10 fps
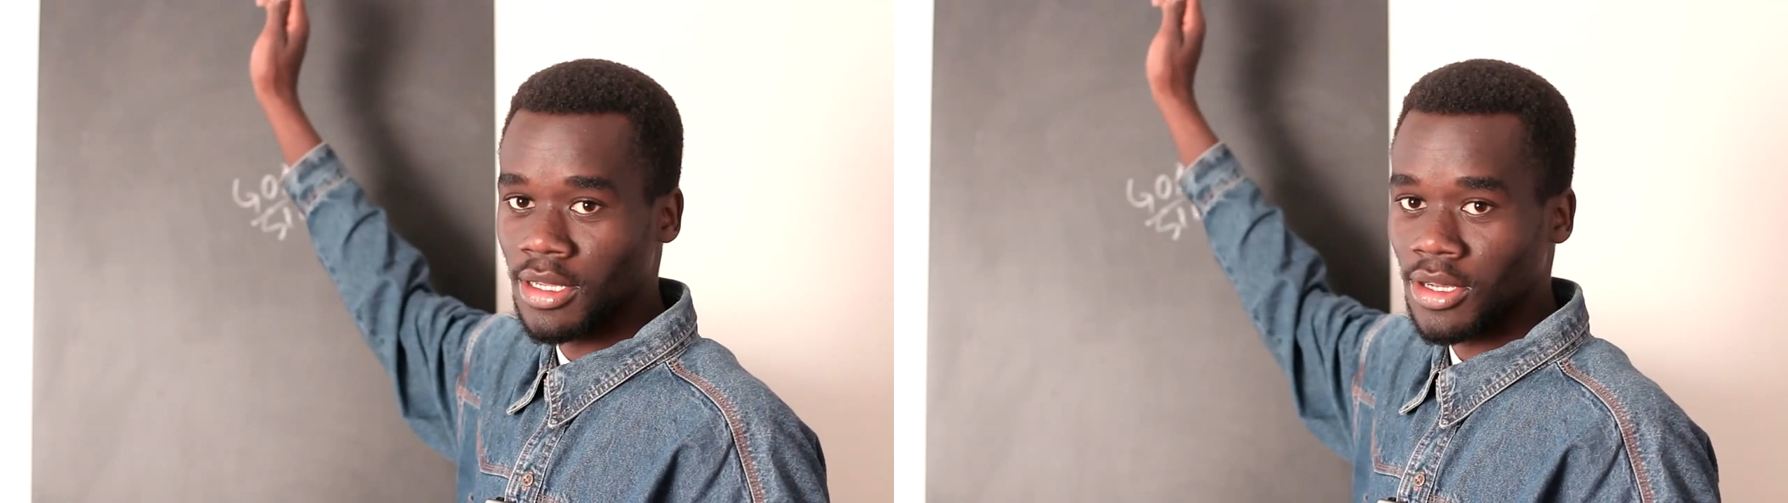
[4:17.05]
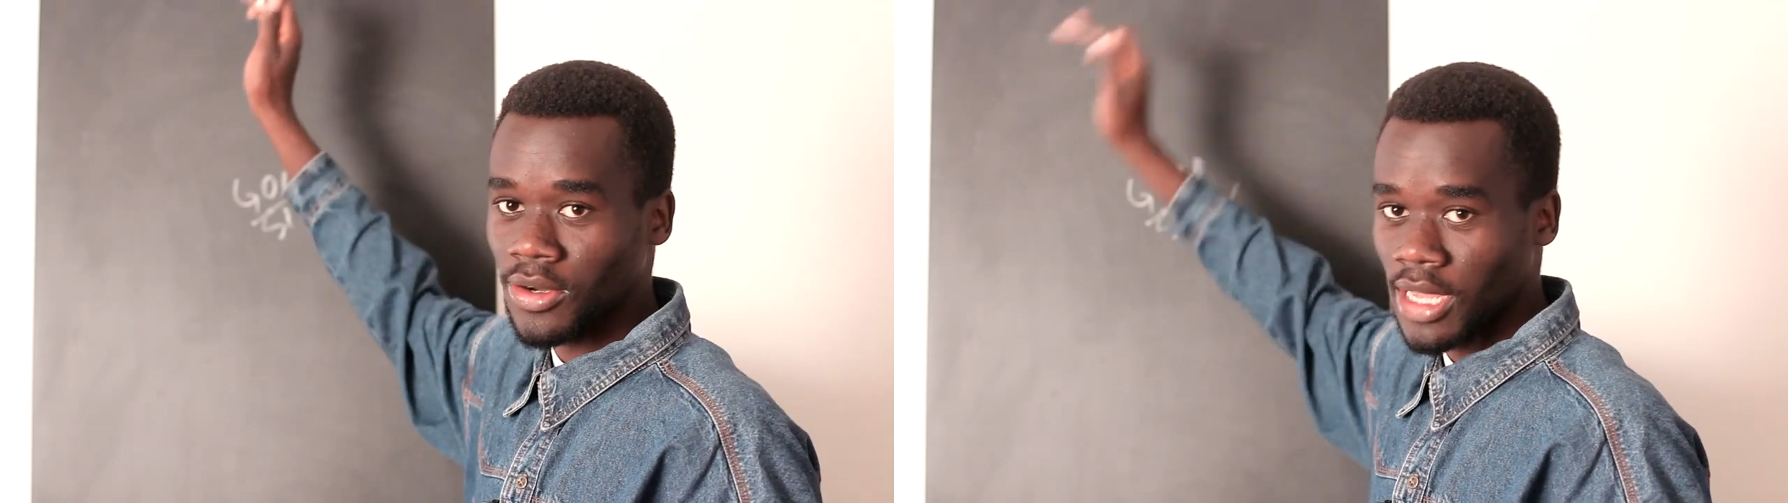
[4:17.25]

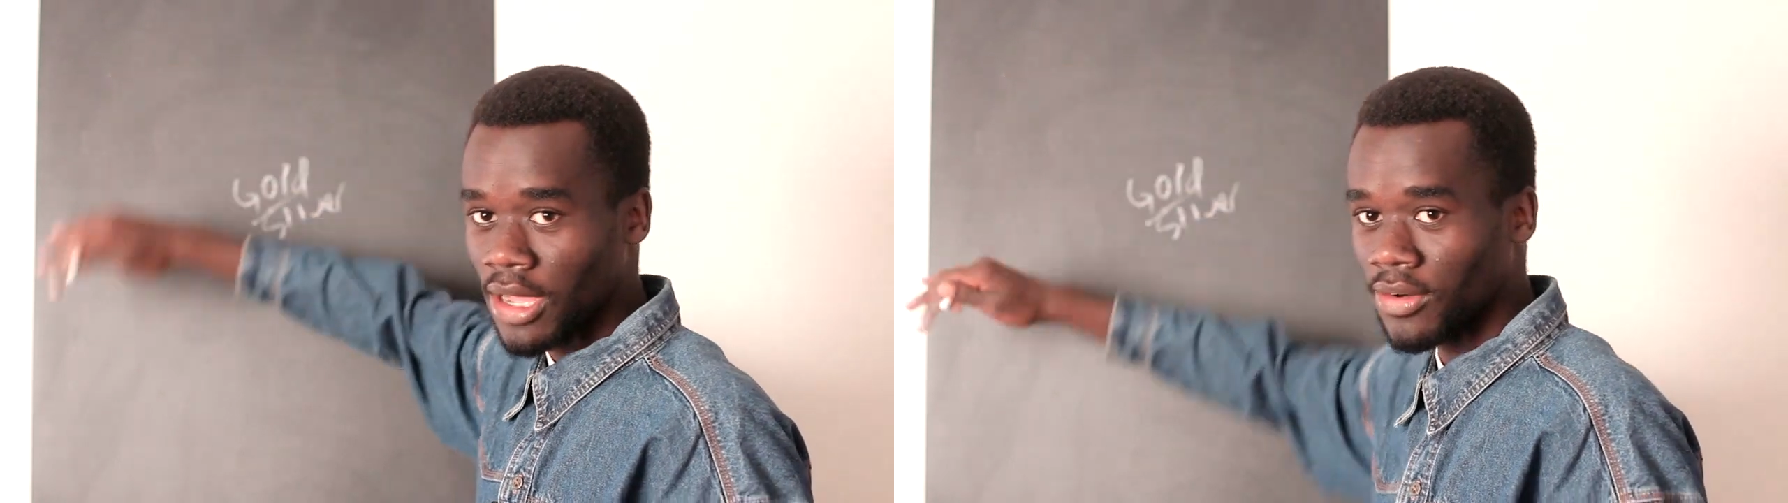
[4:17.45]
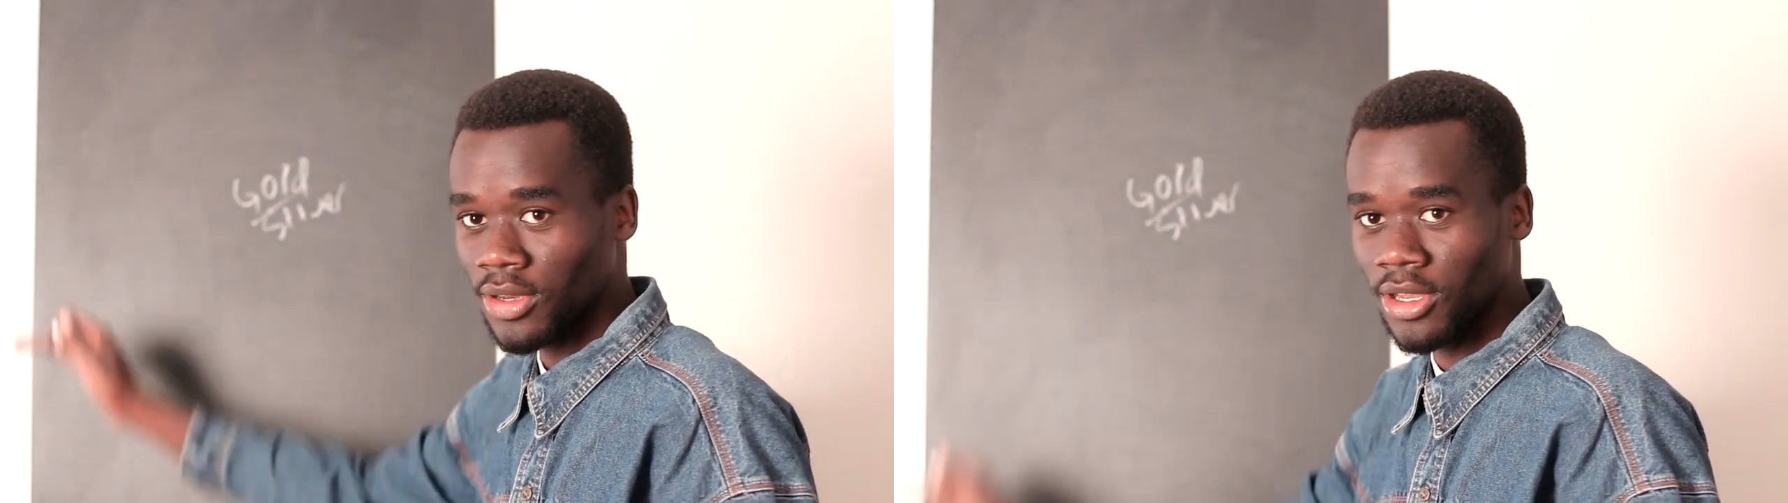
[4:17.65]
or
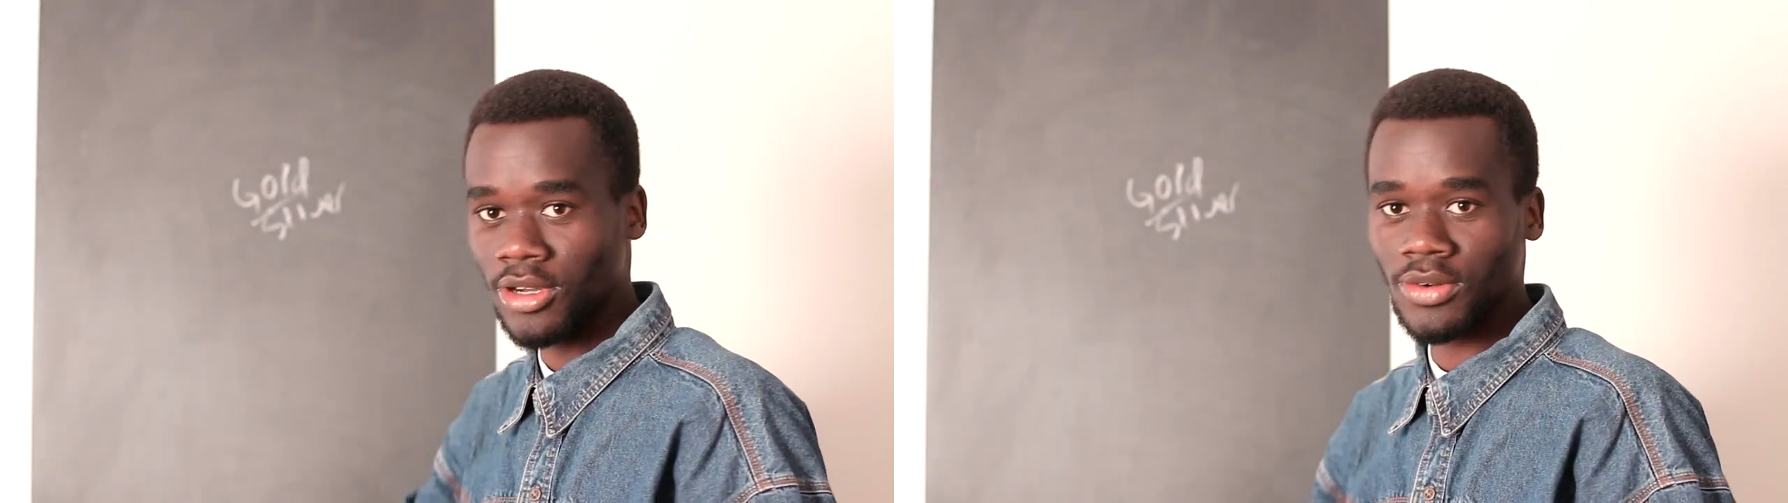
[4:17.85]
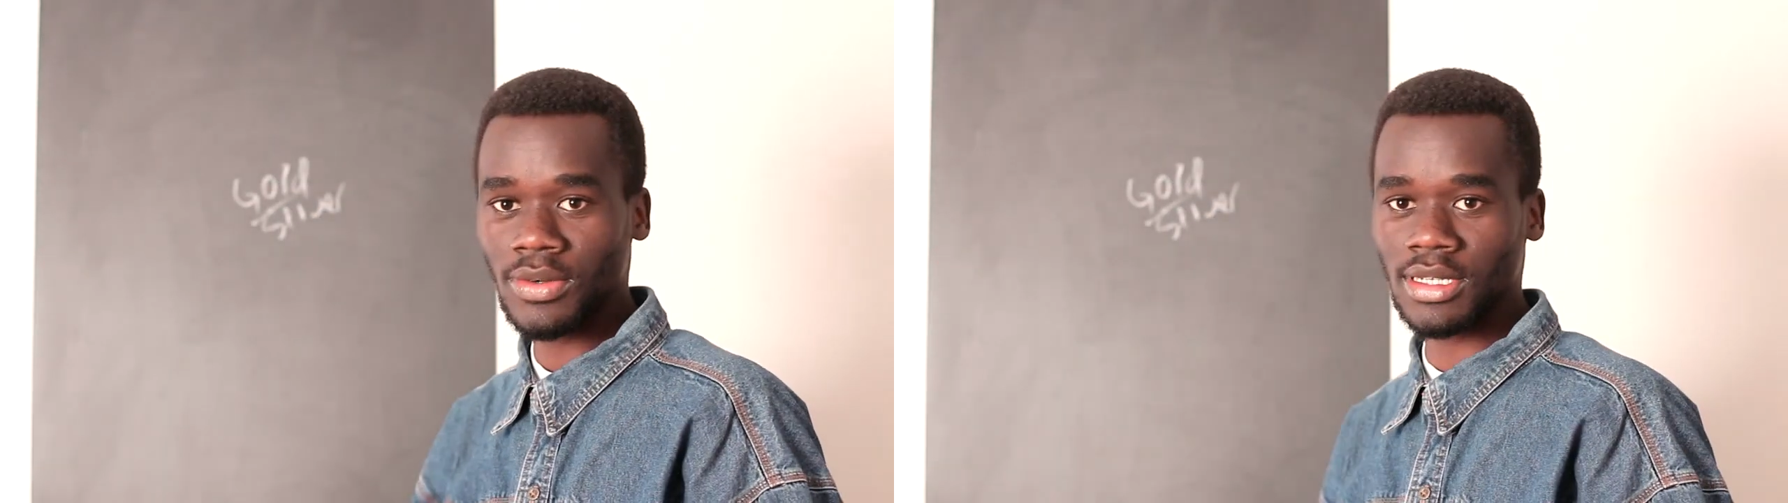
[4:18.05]
how
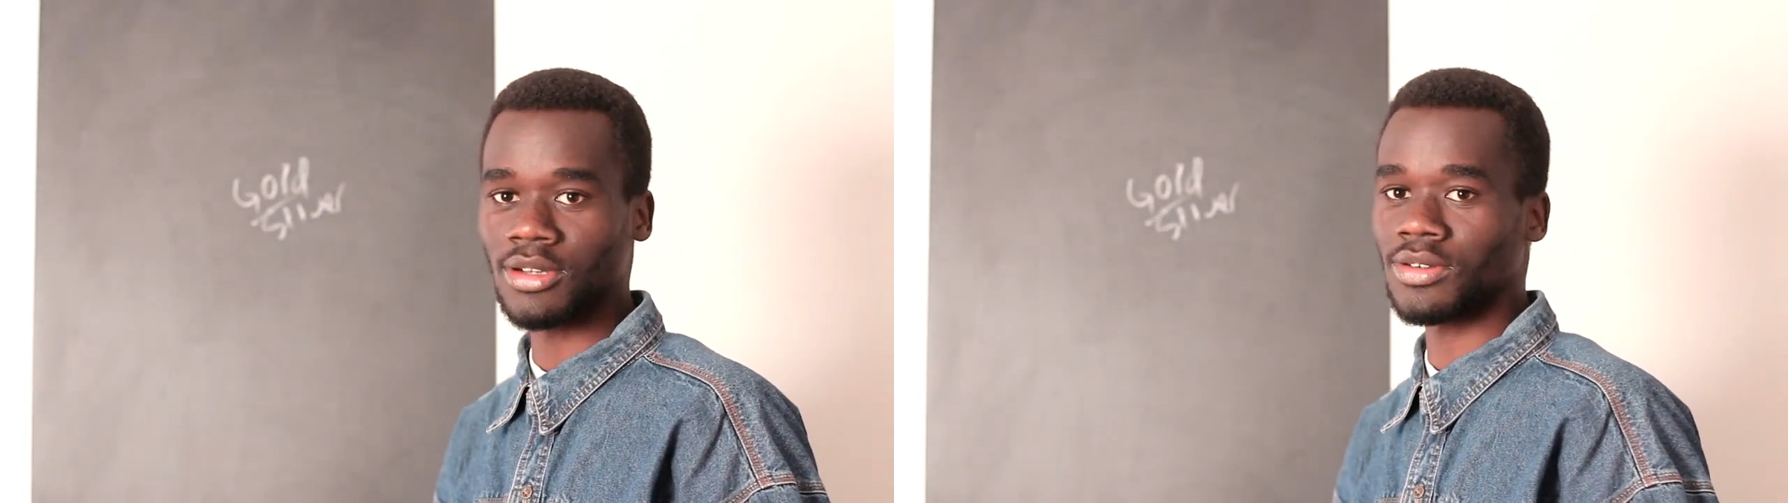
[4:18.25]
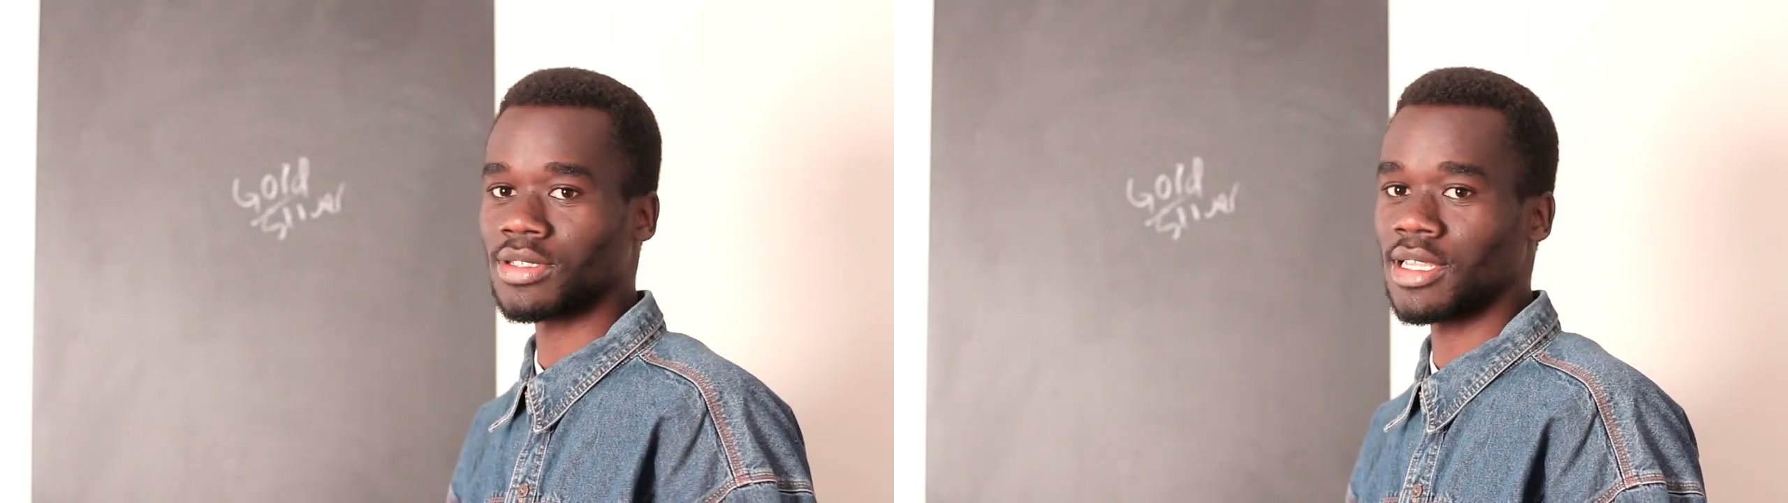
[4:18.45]
low it
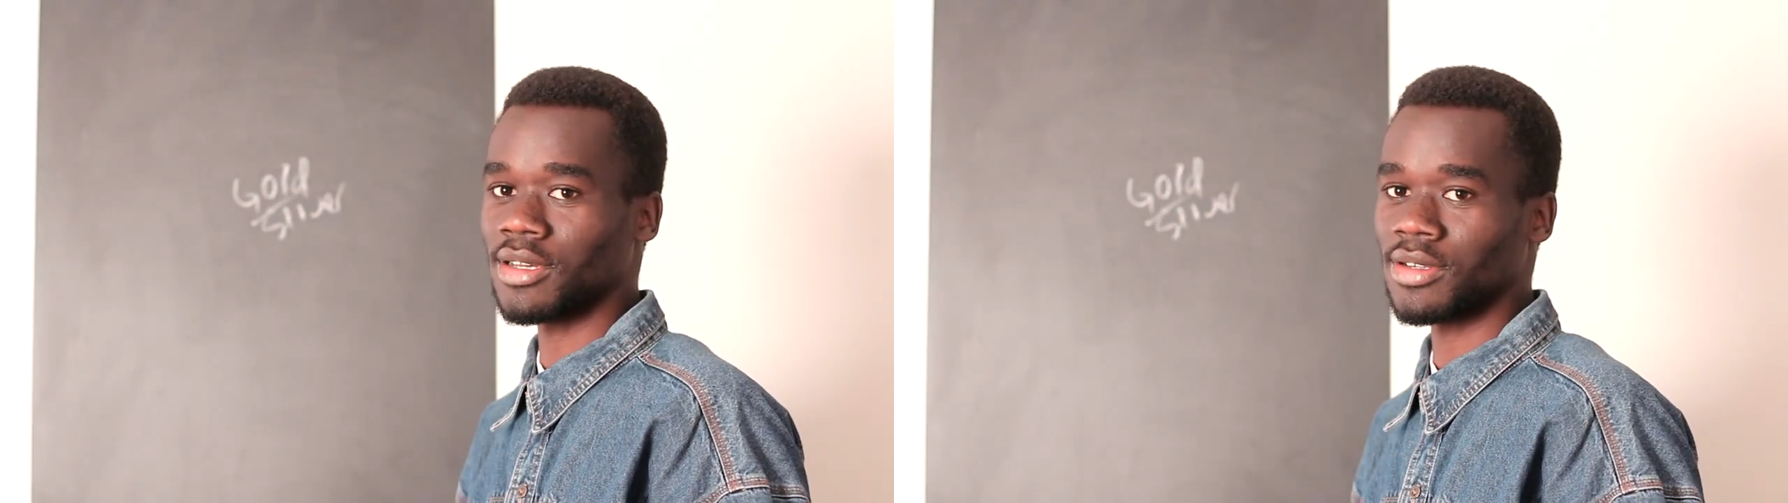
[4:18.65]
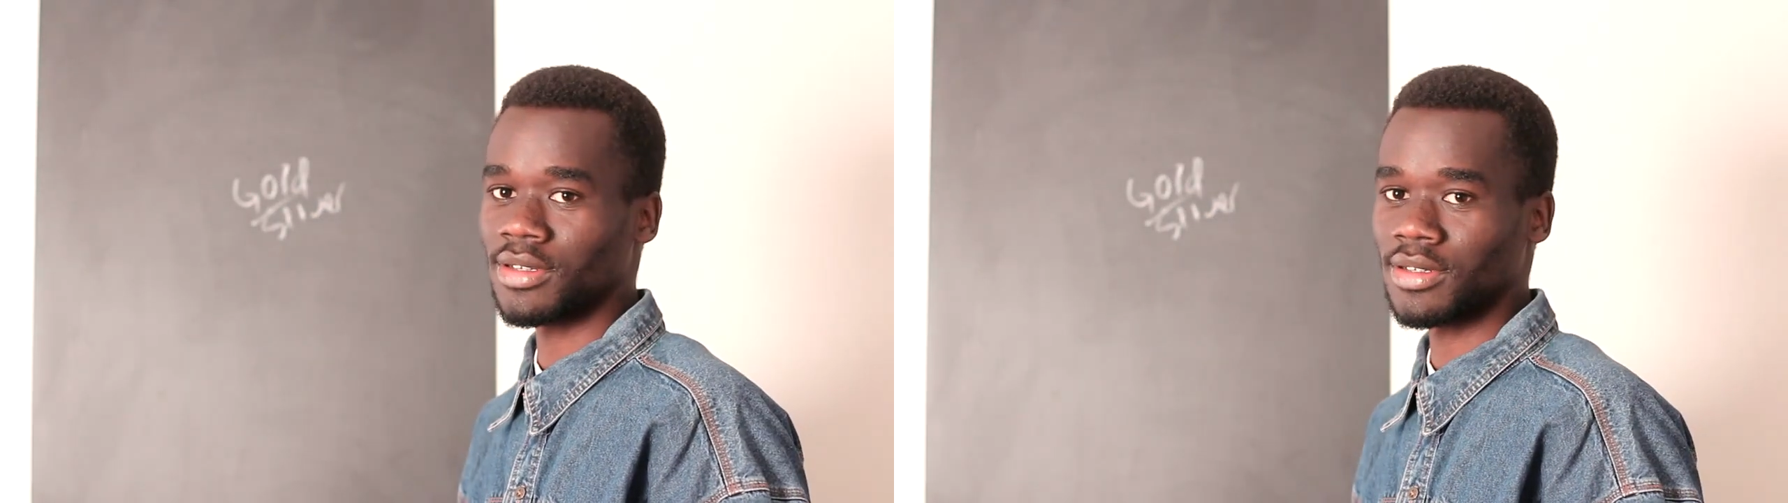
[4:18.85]
goes down.